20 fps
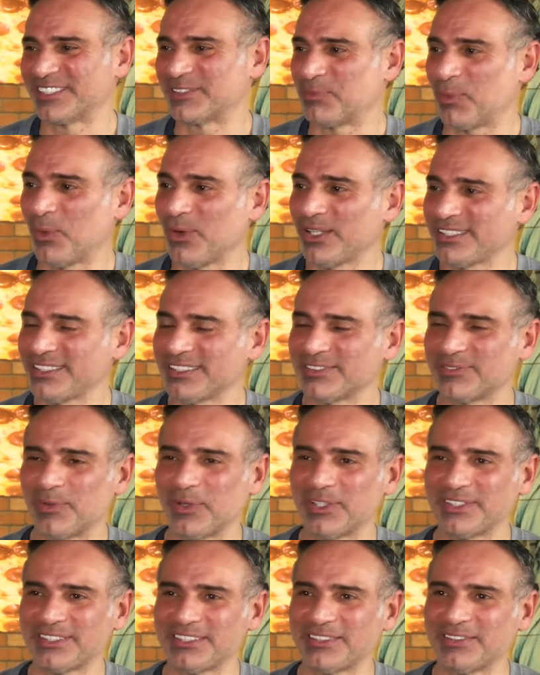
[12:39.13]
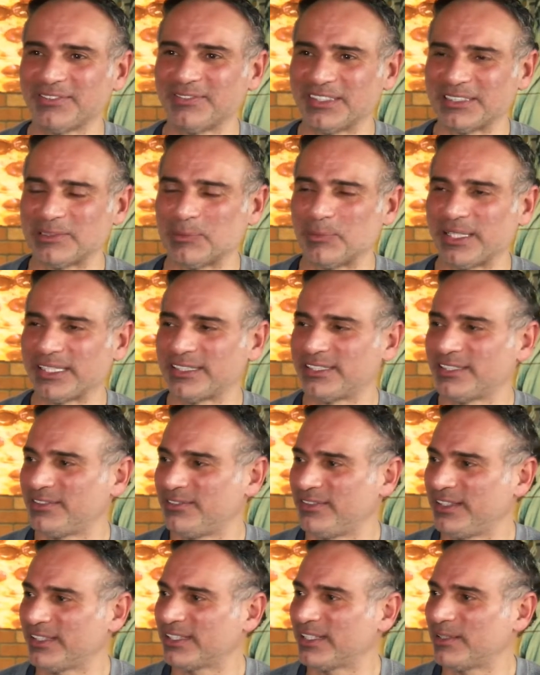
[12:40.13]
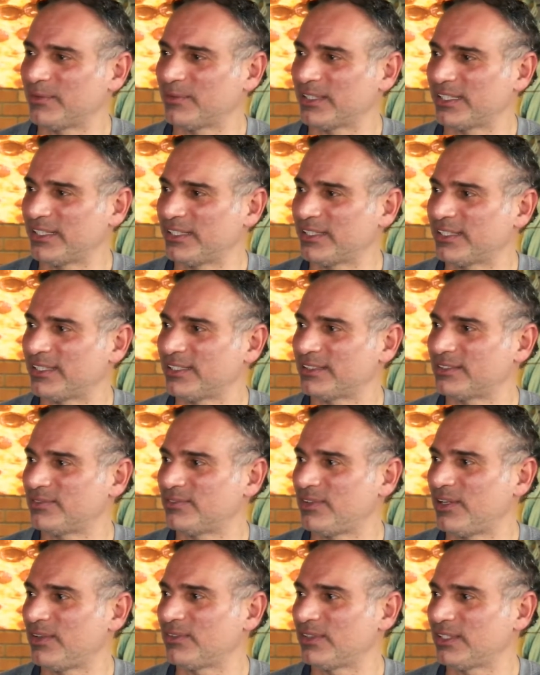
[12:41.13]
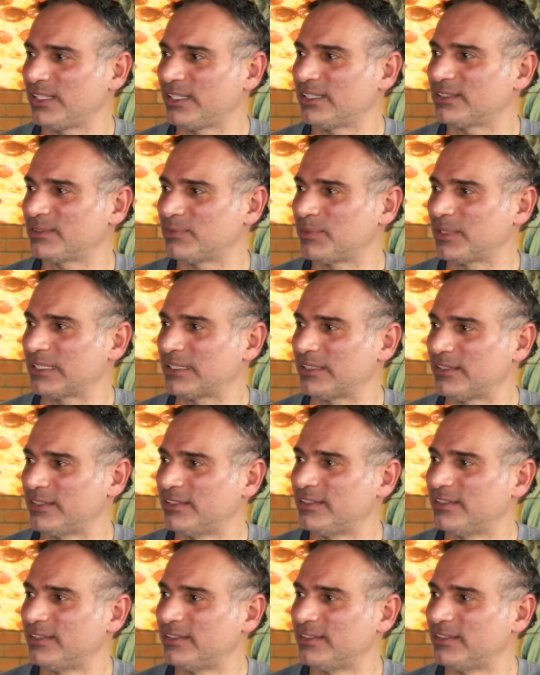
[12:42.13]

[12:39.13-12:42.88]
Sports is a big deal, man. Getting kids involved in that is a big deal.